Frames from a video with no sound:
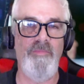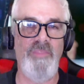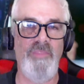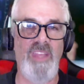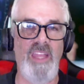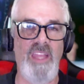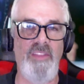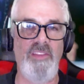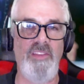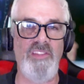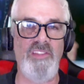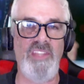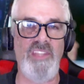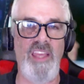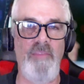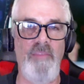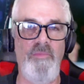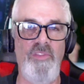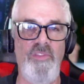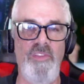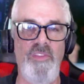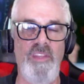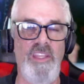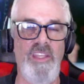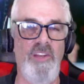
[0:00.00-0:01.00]
And the same,
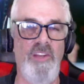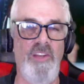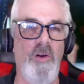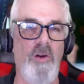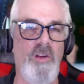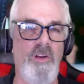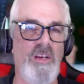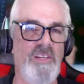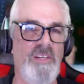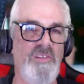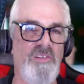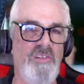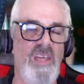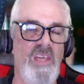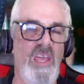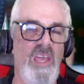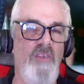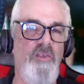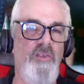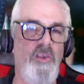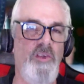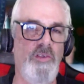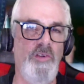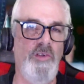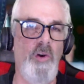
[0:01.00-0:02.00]
because
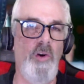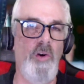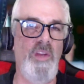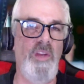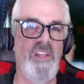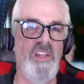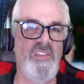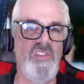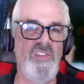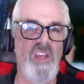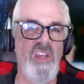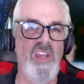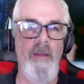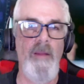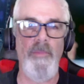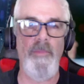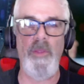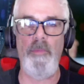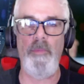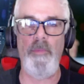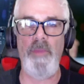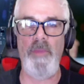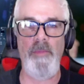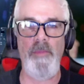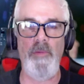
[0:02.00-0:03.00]
if you'll notice, the
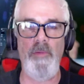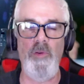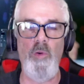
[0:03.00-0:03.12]
people who